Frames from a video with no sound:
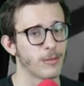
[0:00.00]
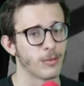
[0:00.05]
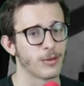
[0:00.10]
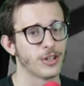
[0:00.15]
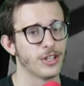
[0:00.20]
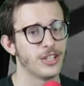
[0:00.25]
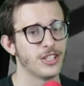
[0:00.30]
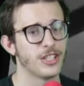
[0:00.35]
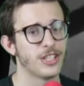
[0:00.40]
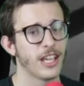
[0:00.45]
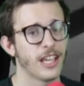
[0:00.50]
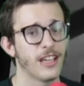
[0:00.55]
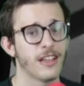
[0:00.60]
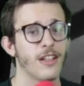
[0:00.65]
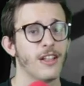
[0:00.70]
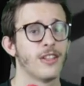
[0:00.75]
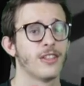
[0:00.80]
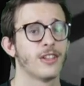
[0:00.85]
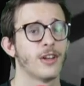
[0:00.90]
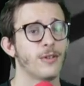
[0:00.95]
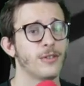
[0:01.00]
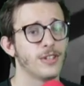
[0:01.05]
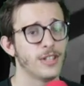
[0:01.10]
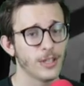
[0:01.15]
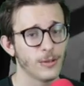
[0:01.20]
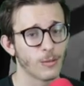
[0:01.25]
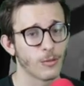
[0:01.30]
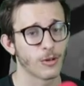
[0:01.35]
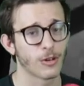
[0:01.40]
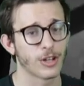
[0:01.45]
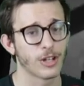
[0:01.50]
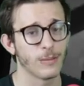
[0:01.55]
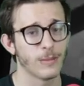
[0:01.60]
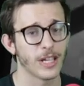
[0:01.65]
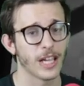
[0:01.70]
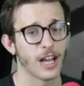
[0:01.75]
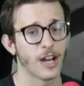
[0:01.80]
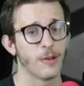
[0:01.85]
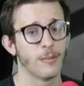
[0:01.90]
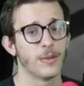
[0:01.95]
appreciate, though it did worry
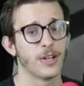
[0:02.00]
me how